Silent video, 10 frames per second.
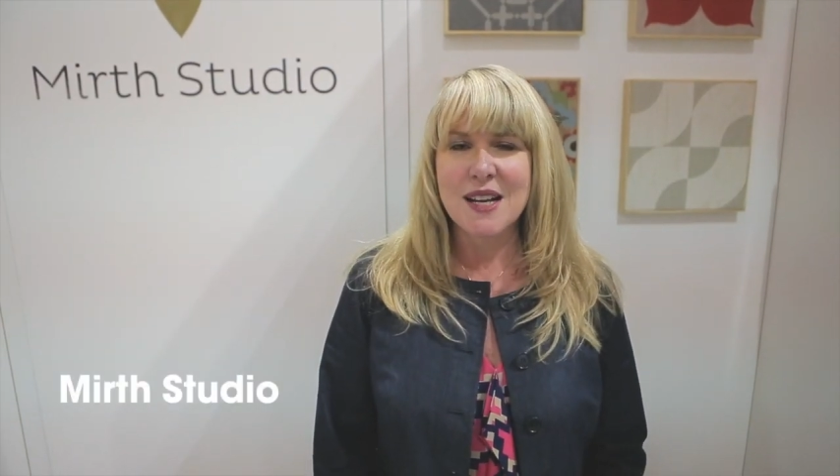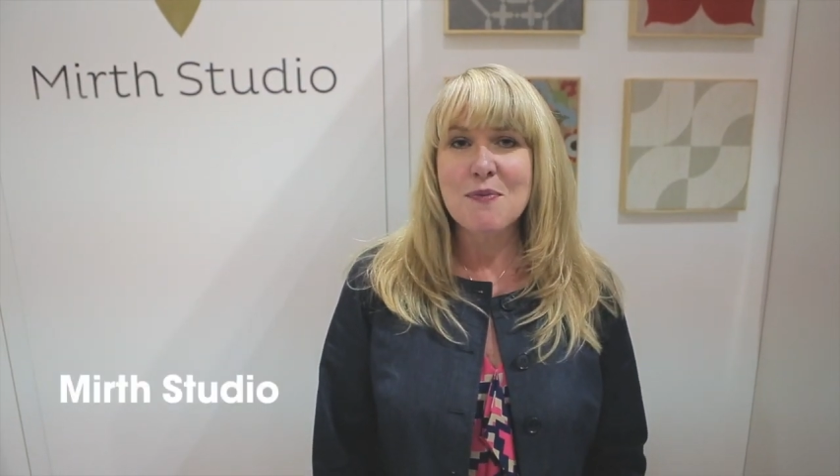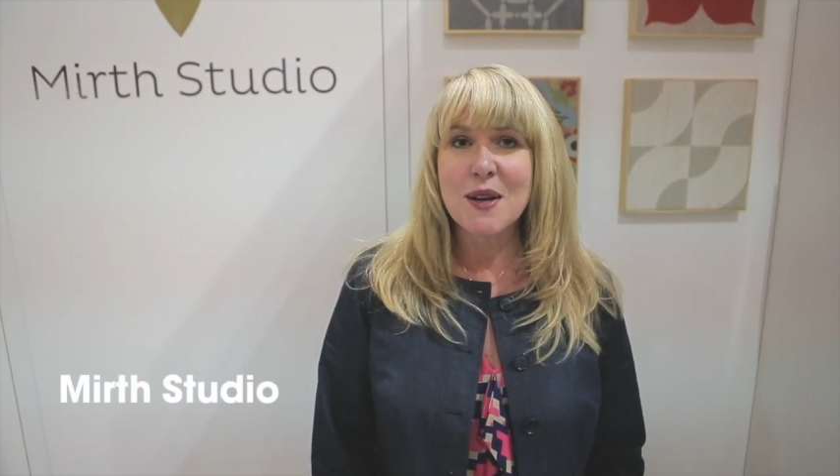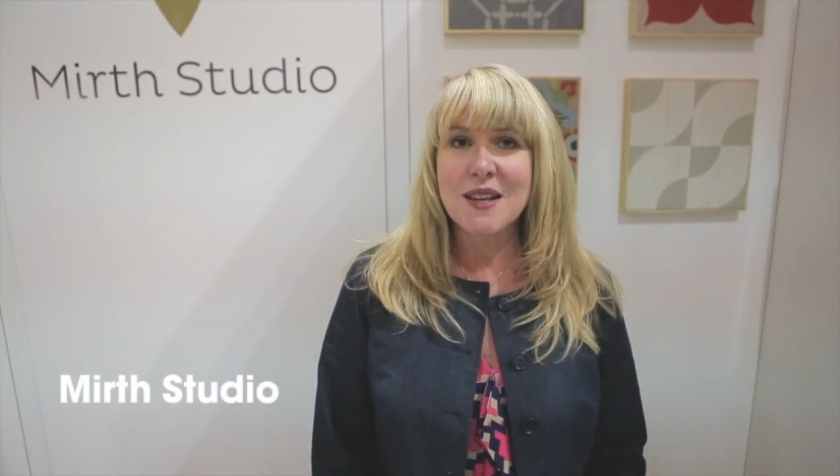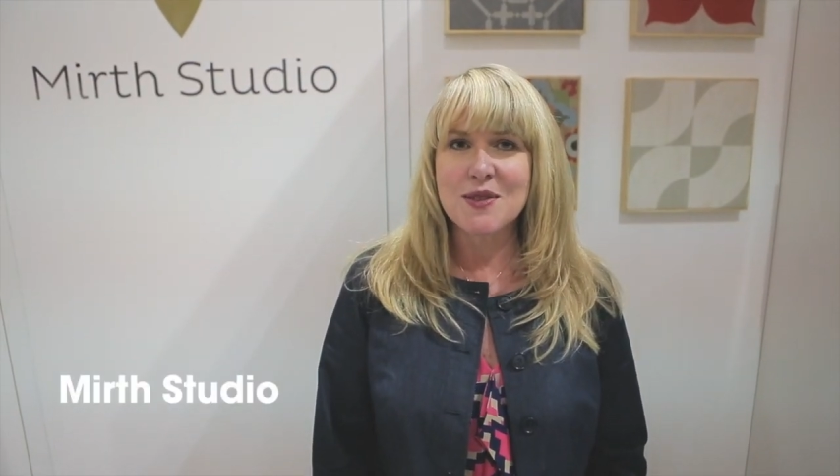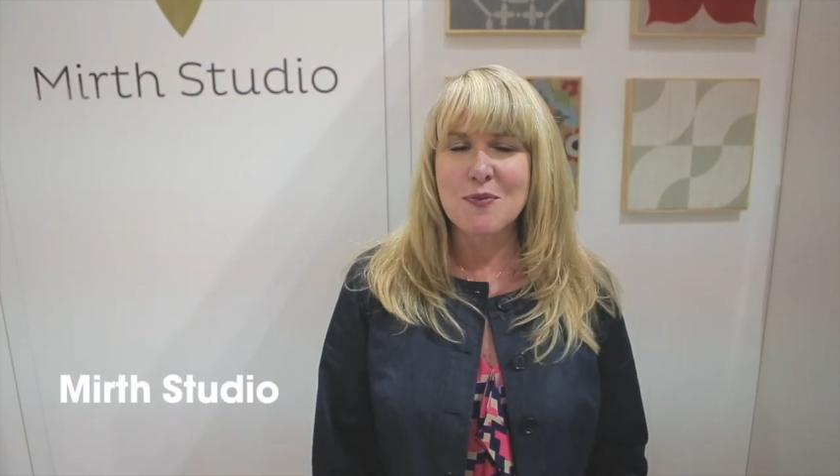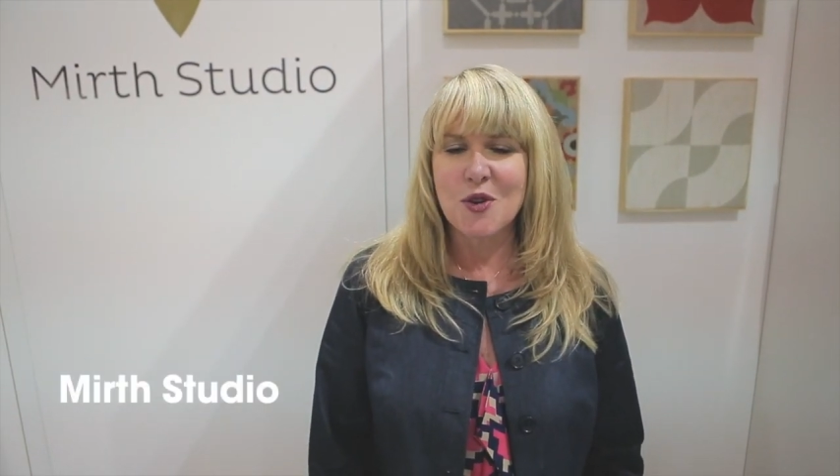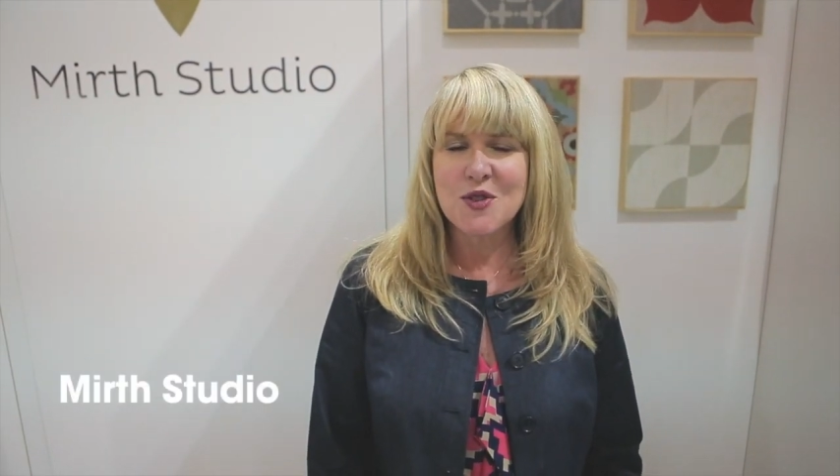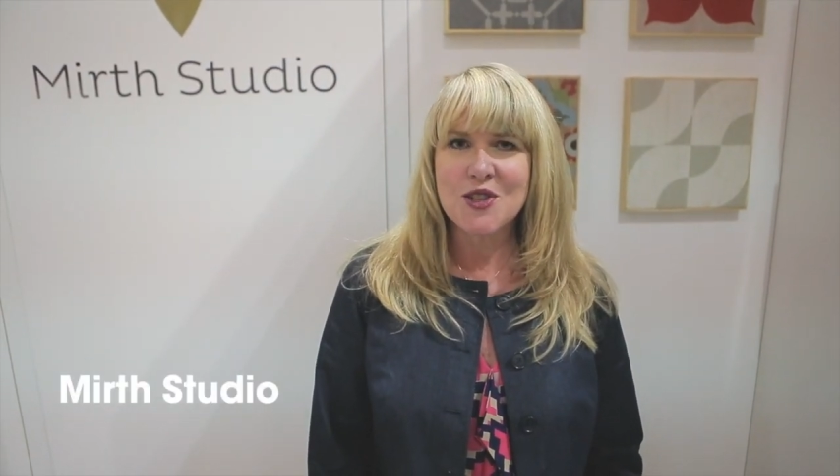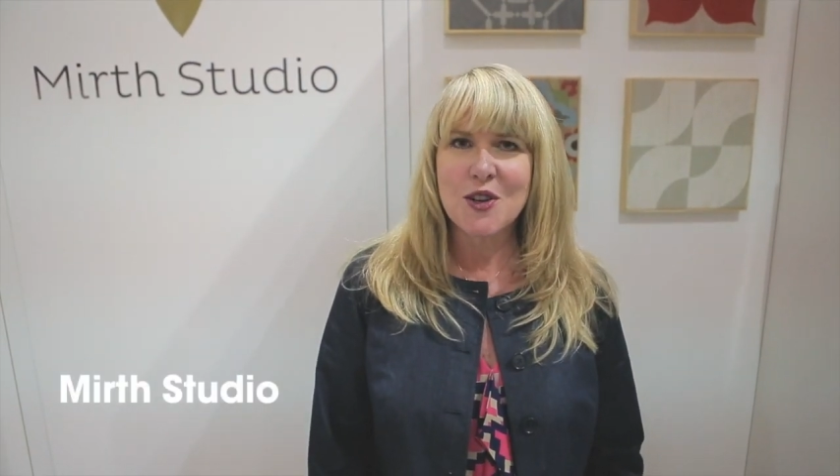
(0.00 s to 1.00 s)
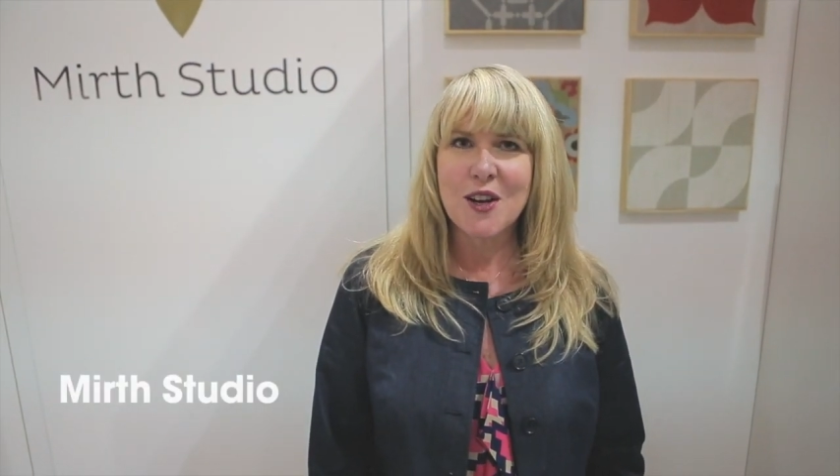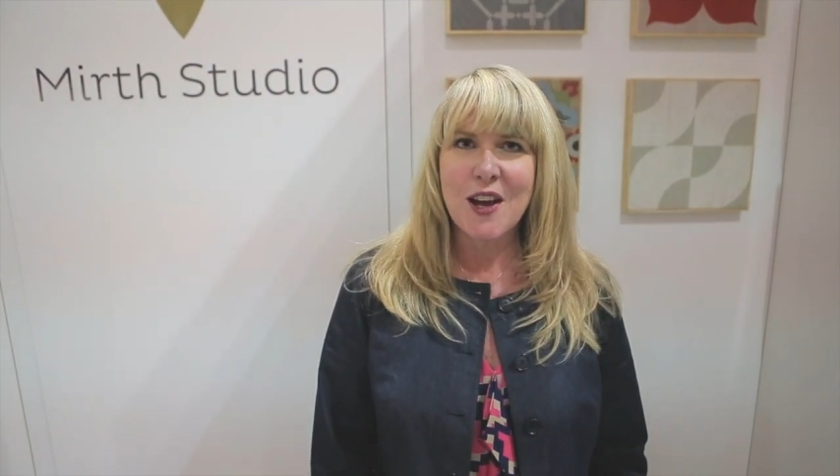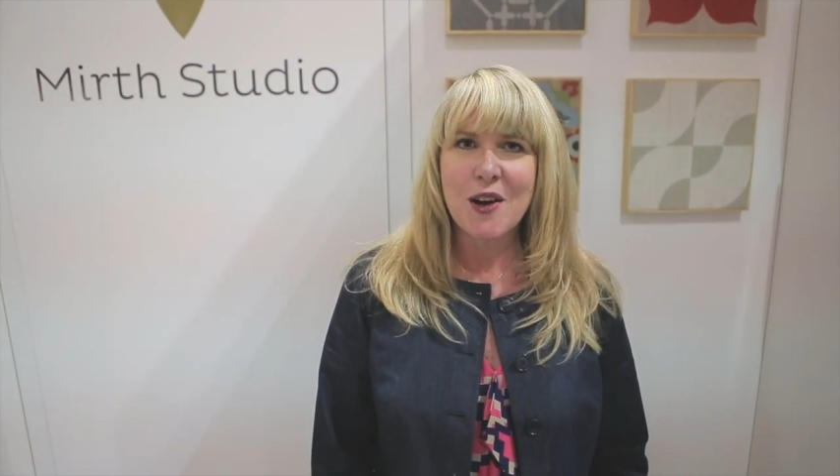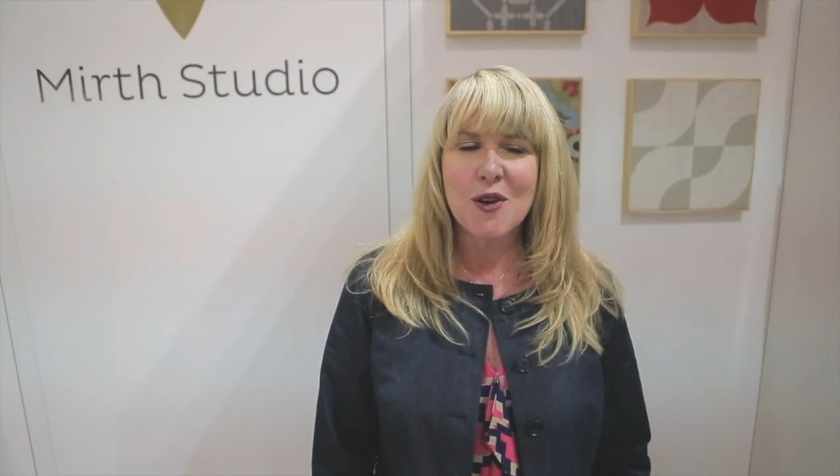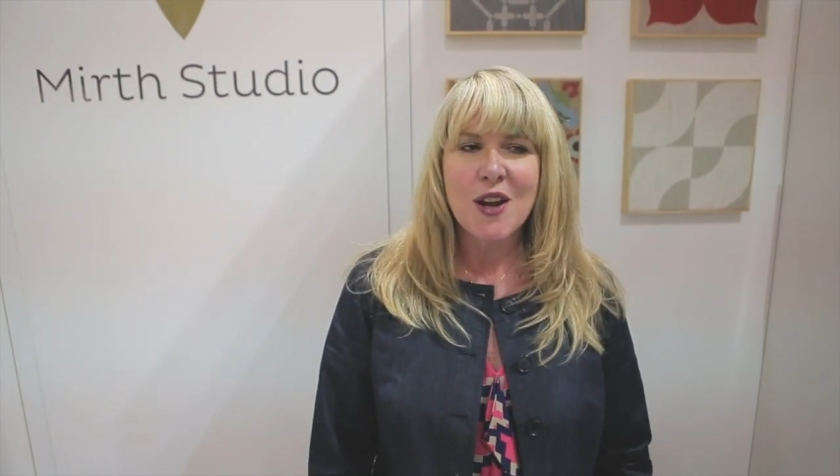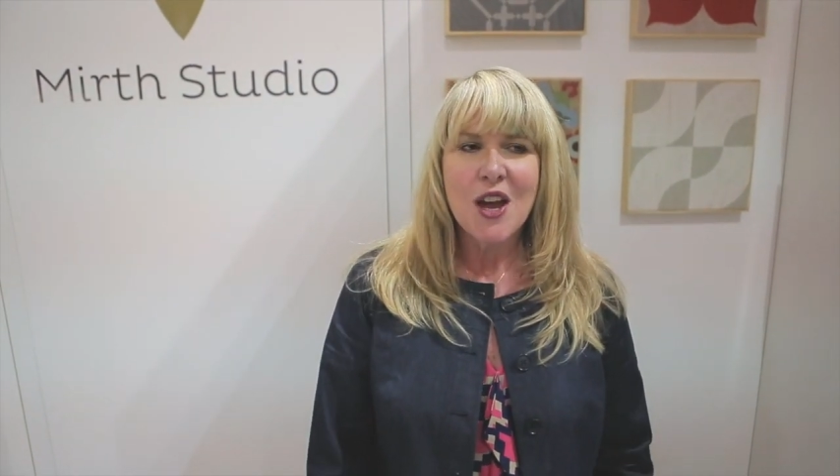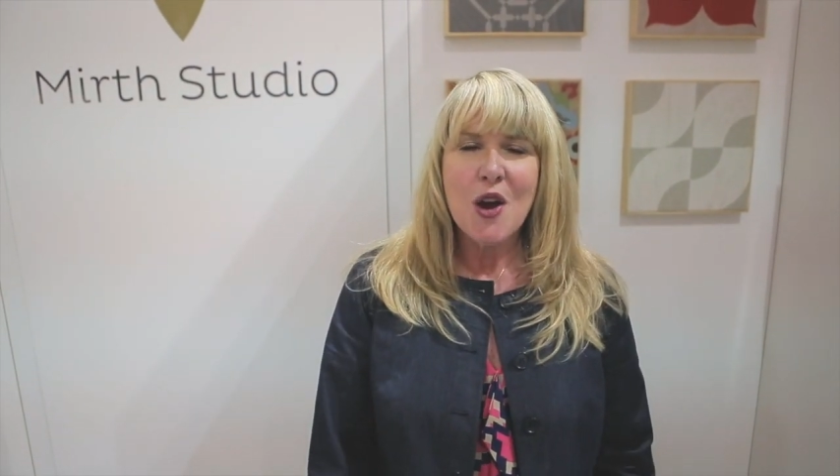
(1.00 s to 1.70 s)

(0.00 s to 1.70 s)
company is Mort Studio.